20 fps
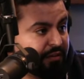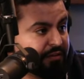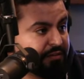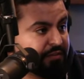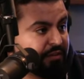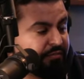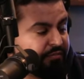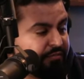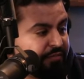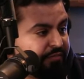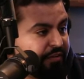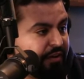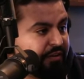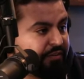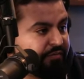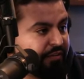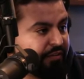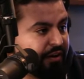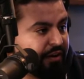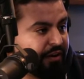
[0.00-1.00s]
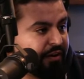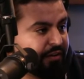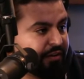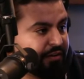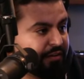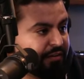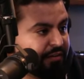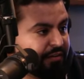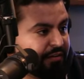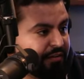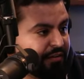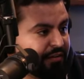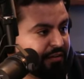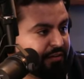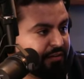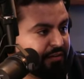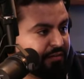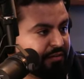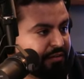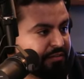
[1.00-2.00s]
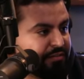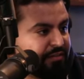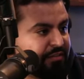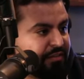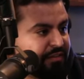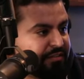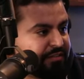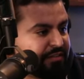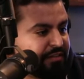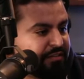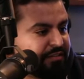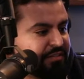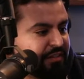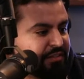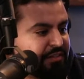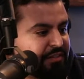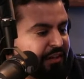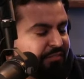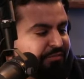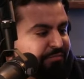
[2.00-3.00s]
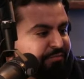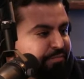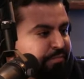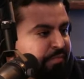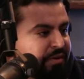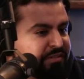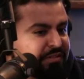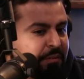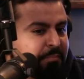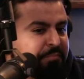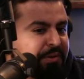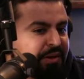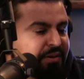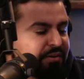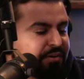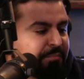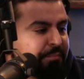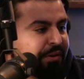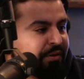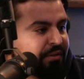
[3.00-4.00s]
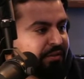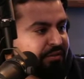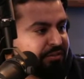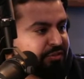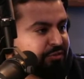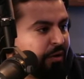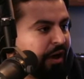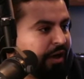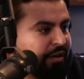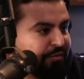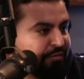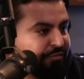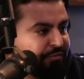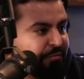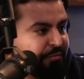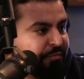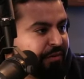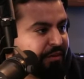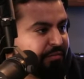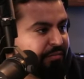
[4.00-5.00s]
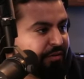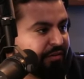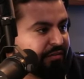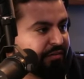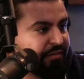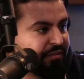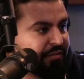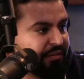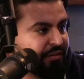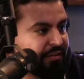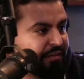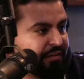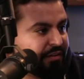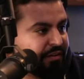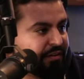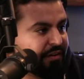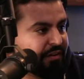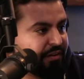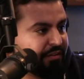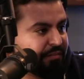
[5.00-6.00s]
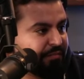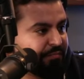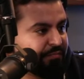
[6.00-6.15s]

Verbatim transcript: So very, very it's it's it's a tough, it's a bitter pill to swallow for me, bro. Yeah, you know?